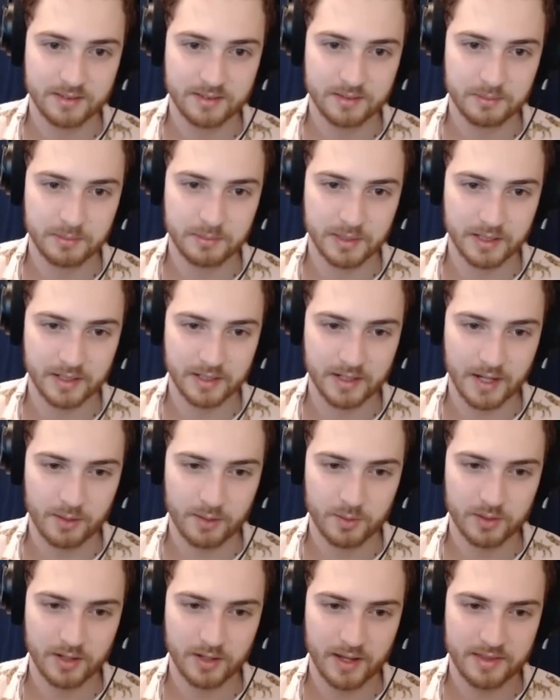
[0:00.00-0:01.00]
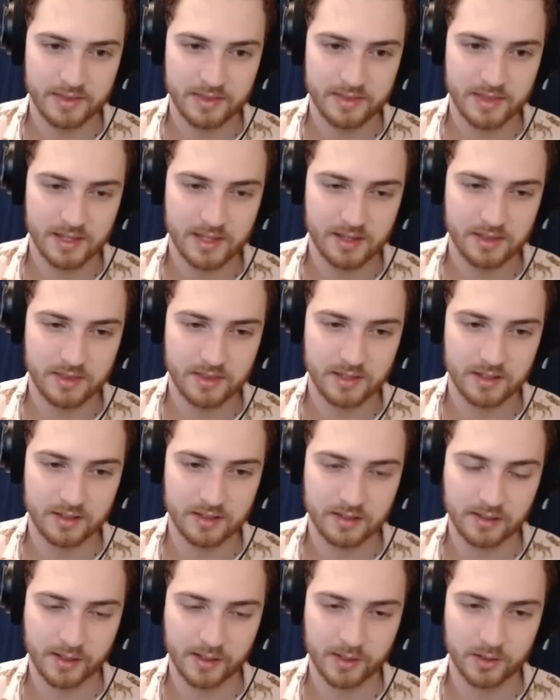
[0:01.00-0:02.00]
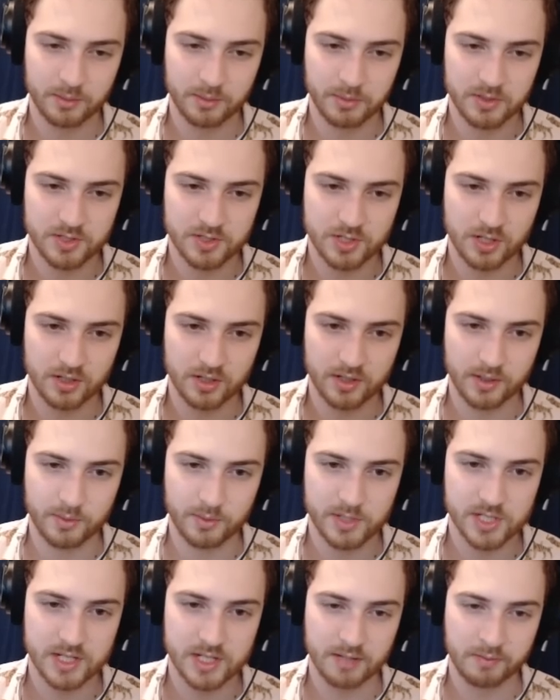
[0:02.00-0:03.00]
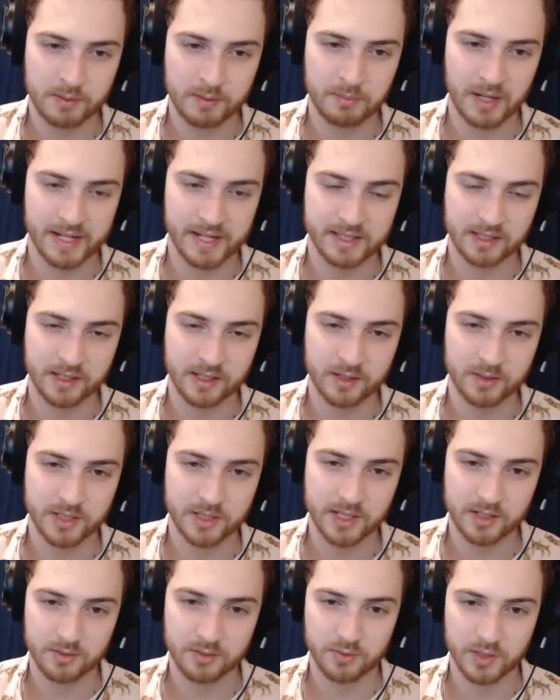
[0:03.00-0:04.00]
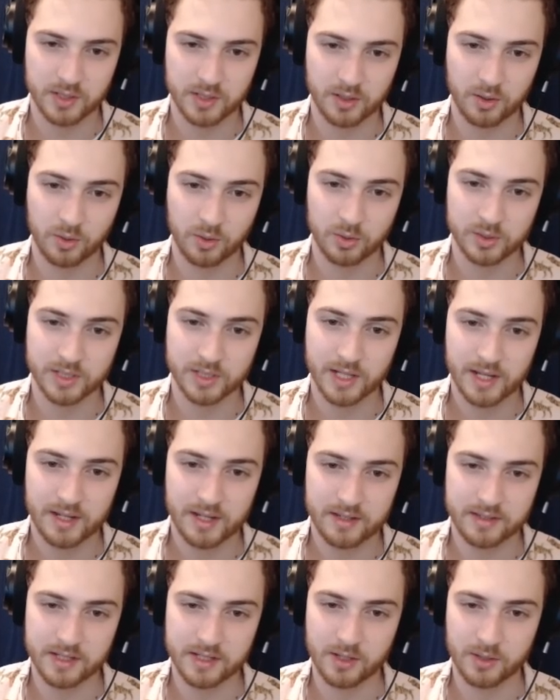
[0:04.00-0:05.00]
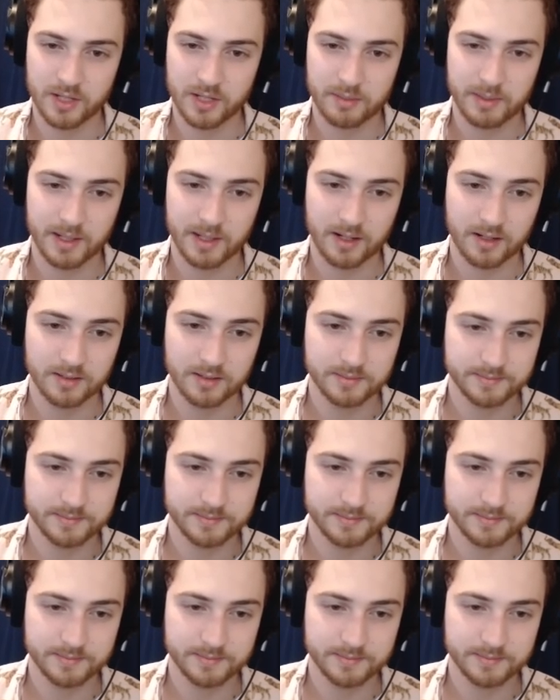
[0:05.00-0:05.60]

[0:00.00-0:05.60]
But I think the Leona board's stronger, and we should definitely buy the Leona here if we're gonna hold the Yone pair.